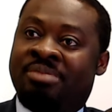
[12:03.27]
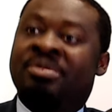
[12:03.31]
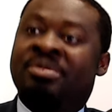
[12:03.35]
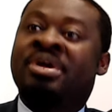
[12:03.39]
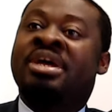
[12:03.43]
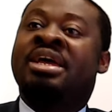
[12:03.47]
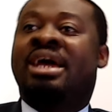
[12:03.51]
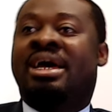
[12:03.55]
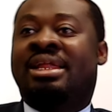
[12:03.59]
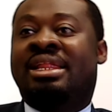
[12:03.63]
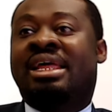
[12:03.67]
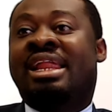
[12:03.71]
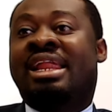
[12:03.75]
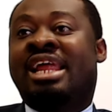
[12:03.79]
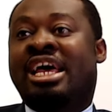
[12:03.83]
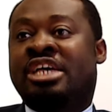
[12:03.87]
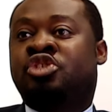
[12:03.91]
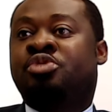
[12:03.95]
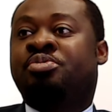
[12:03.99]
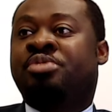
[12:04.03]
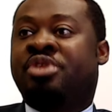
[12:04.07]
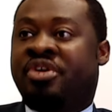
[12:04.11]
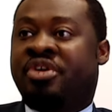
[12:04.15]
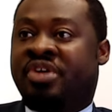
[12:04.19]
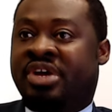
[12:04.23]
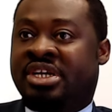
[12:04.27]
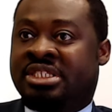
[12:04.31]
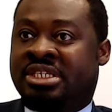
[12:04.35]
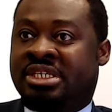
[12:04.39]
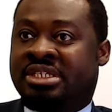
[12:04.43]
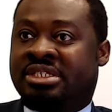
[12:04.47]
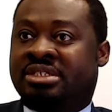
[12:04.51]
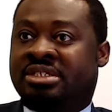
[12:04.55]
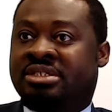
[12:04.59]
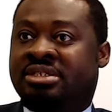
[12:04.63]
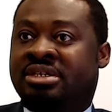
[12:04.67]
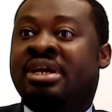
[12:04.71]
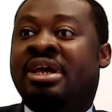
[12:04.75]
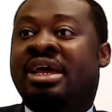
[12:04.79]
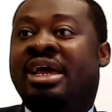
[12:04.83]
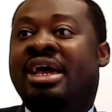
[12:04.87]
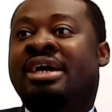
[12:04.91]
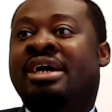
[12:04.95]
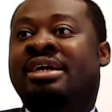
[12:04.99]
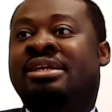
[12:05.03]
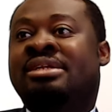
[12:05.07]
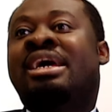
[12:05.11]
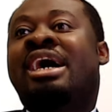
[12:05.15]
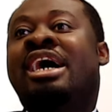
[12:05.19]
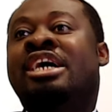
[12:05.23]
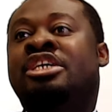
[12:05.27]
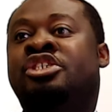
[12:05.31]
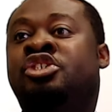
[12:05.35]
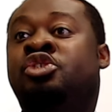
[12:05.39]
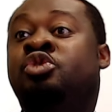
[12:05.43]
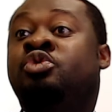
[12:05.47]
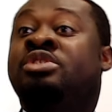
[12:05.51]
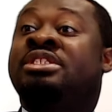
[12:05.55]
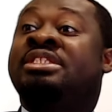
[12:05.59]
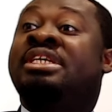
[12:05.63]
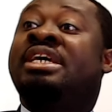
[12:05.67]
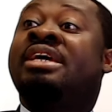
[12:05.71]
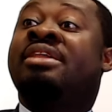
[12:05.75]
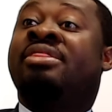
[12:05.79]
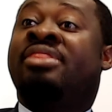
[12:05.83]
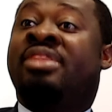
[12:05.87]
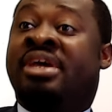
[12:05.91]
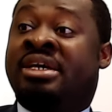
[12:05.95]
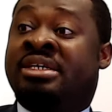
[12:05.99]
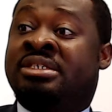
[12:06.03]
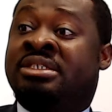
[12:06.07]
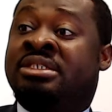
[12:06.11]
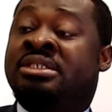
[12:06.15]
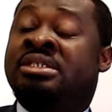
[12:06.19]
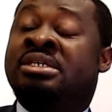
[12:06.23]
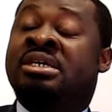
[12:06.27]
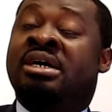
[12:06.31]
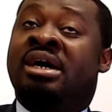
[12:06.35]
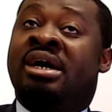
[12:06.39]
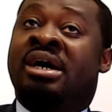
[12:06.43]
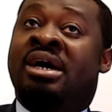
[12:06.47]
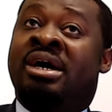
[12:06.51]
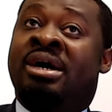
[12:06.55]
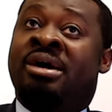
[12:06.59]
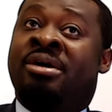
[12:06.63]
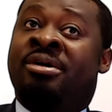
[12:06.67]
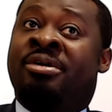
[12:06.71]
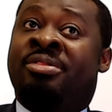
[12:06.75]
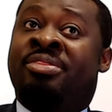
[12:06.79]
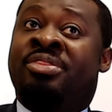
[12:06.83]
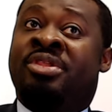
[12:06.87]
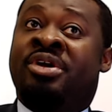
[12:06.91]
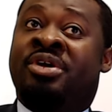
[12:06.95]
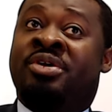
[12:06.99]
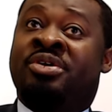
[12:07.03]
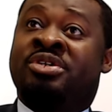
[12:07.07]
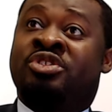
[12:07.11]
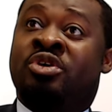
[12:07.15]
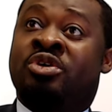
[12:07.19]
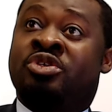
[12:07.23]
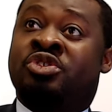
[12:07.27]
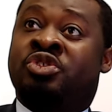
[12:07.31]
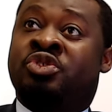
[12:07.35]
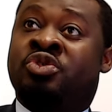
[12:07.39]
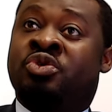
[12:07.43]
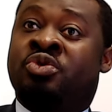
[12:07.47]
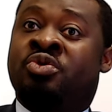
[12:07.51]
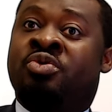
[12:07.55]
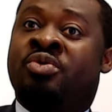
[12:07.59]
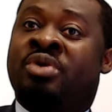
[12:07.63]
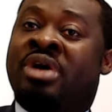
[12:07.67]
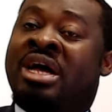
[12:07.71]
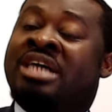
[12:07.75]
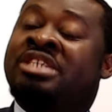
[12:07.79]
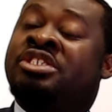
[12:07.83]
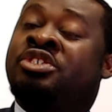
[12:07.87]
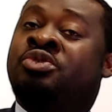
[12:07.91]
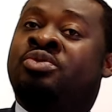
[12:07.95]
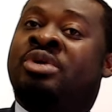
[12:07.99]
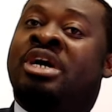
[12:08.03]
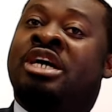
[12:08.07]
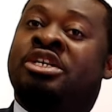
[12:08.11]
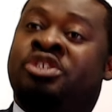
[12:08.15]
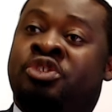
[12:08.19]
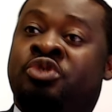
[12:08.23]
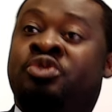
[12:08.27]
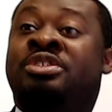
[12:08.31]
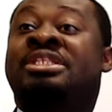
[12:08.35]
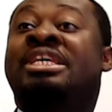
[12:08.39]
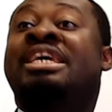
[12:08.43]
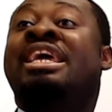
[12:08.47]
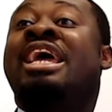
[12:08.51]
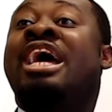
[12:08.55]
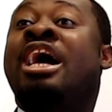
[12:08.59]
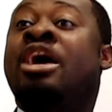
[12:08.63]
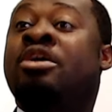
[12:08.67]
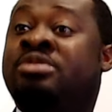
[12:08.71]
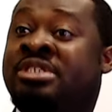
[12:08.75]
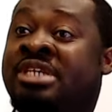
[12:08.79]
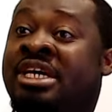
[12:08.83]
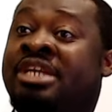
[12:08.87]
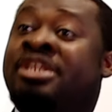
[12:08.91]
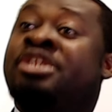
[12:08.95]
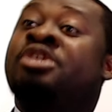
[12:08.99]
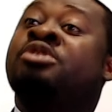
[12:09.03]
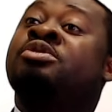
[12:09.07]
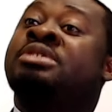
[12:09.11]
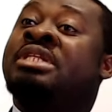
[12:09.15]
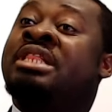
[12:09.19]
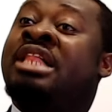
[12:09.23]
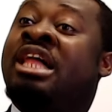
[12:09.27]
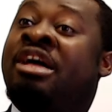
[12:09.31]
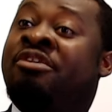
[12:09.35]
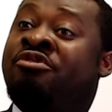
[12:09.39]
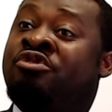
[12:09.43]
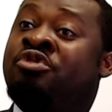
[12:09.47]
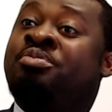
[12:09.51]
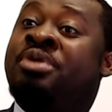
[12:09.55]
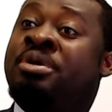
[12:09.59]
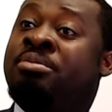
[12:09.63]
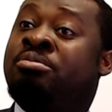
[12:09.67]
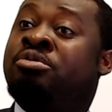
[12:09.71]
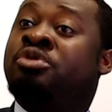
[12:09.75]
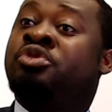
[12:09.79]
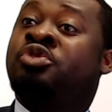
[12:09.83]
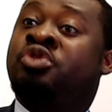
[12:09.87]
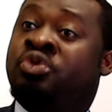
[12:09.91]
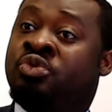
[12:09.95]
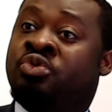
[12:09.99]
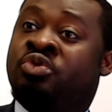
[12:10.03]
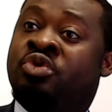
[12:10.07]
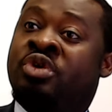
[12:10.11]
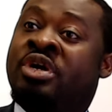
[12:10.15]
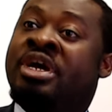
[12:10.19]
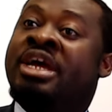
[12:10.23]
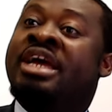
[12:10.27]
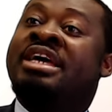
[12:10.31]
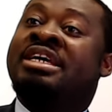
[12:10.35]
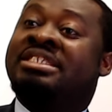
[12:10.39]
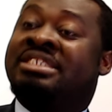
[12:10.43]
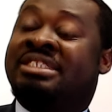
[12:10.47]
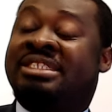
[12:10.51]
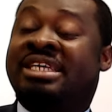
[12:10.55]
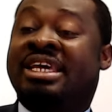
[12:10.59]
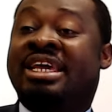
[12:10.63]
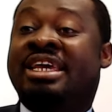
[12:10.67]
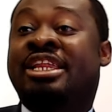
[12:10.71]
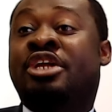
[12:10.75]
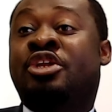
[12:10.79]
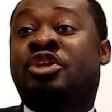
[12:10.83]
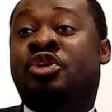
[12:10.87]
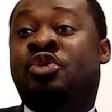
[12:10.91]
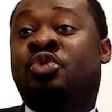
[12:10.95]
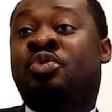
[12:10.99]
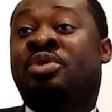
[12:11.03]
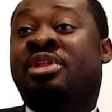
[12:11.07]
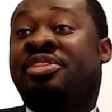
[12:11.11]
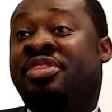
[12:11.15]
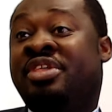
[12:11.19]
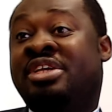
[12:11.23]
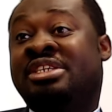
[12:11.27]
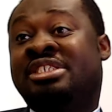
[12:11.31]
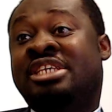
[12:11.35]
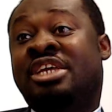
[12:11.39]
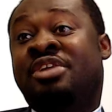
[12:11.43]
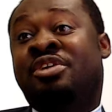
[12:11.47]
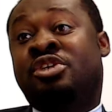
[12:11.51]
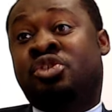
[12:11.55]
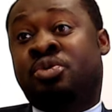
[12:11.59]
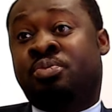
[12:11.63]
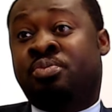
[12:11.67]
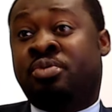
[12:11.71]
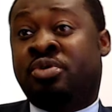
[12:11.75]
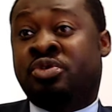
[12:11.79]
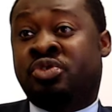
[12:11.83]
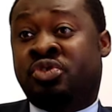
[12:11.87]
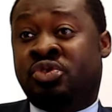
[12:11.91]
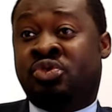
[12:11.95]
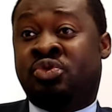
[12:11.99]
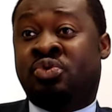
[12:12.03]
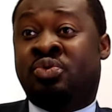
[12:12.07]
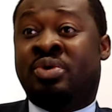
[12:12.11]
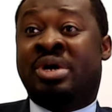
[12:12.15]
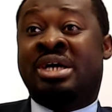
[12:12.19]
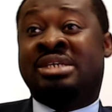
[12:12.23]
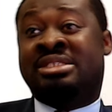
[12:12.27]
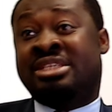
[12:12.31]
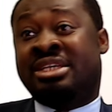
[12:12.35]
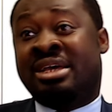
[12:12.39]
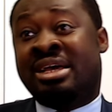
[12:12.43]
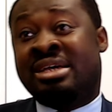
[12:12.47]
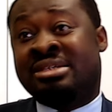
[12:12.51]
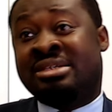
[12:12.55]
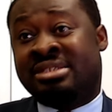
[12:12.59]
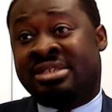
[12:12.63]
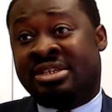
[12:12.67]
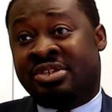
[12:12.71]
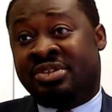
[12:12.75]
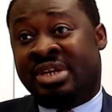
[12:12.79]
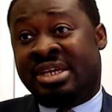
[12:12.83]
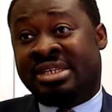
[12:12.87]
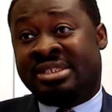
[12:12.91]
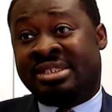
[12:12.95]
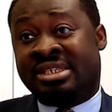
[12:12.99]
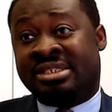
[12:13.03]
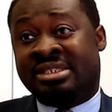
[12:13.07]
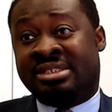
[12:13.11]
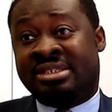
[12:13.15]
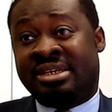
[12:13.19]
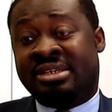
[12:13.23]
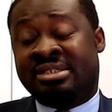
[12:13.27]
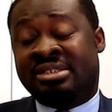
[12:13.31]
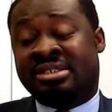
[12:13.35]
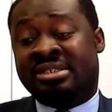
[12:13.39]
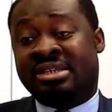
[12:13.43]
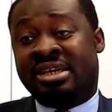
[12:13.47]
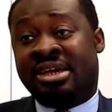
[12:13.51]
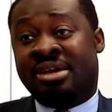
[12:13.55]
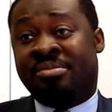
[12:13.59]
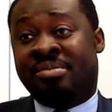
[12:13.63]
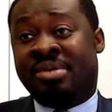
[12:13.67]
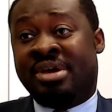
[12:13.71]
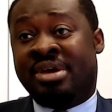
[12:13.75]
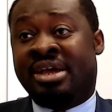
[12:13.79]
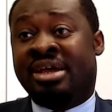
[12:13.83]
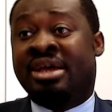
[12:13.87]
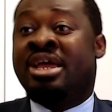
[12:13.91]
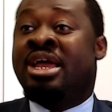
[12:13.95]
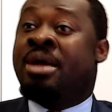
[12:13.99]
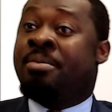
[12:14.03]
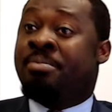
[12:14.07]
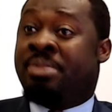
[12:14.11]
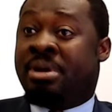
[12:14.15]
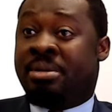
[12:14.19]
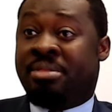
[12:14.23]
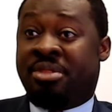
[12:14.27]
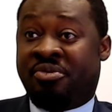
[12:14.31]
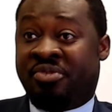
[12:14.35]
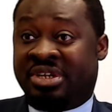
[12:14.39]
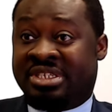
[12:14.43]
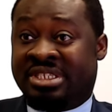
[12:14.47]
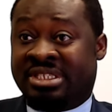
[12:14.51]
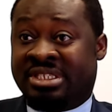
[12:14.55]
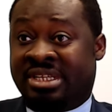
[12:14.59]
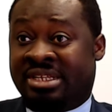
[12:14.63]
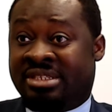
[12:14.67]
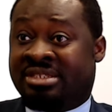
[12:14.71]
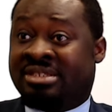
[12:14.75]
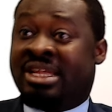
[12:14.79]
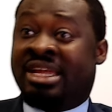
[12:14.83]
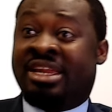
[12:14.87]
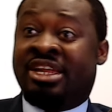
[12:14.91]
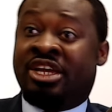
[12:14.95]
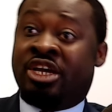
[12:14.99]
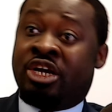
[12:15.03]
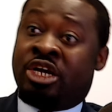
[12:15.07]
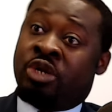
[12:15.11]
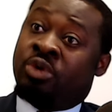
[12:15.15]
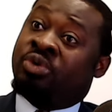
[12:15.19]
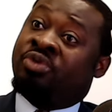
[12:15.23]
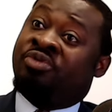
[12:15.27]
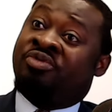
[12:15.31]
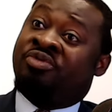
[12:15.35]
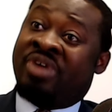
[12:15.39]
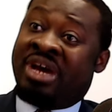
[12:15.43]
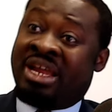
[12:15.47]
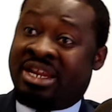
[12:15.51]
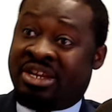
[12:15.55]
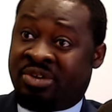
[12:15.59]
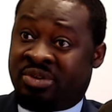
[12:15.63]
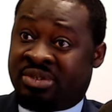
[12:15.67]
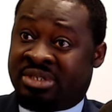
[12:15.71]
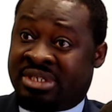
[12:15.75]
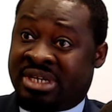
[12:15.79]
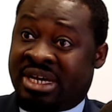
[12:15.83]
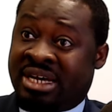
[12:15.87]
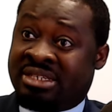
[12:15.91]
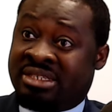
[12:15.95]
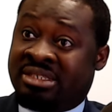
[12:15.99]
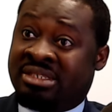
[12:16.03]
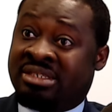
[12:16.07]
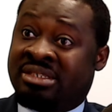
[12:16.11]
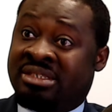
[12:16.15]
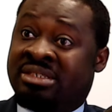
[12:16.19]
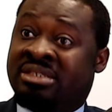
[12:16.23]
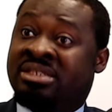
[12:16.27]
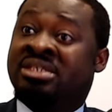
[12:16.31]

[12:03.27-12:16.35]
Yeah. That has to be granted. Yeah. And as you stay there, there is also, as you stay outside, you still have to be able to stay in and do the things that you're supposed to do as a United States permanent resident. That includes filing your taxes.